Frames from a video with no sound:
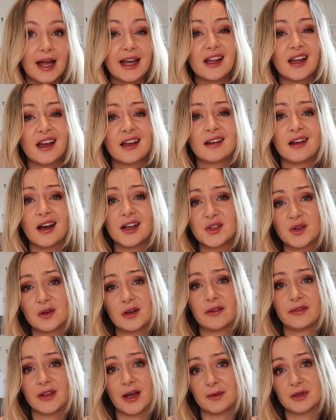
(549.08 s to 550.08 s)
and again, I don't
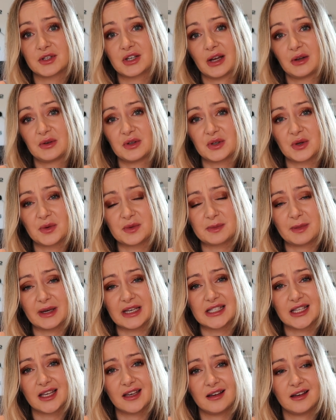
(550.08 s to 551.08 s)
have that much countertop
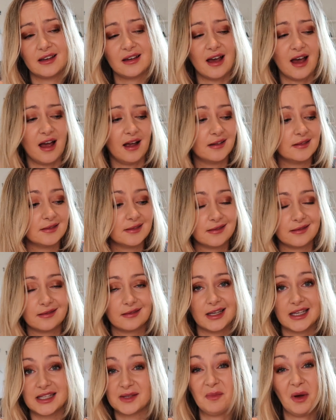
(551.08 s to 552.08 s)
space here,
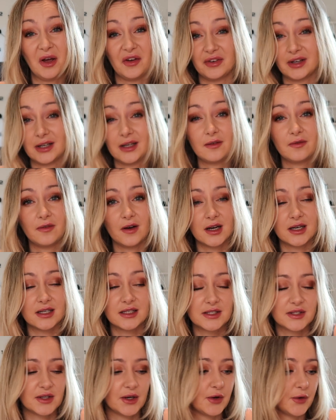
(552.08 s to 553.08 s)
and it's perfectly
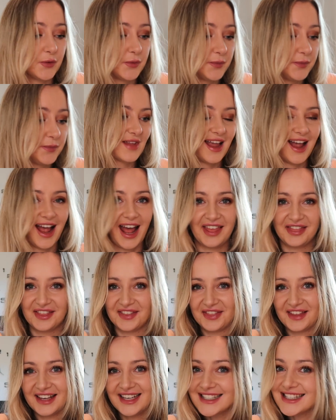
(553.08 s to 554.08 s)
fine. So,
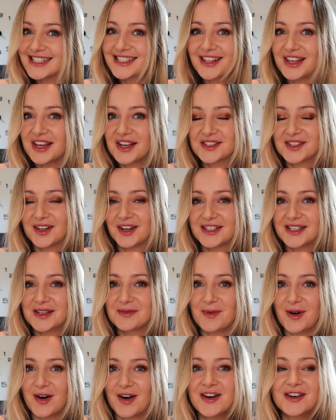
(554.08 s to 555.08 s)
and this is the
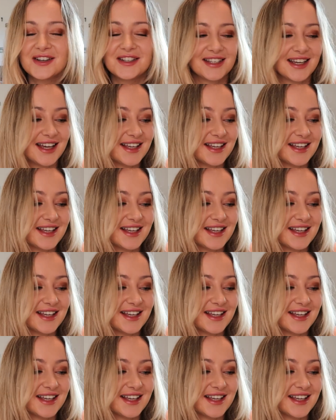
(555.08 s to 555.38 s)
exciting part.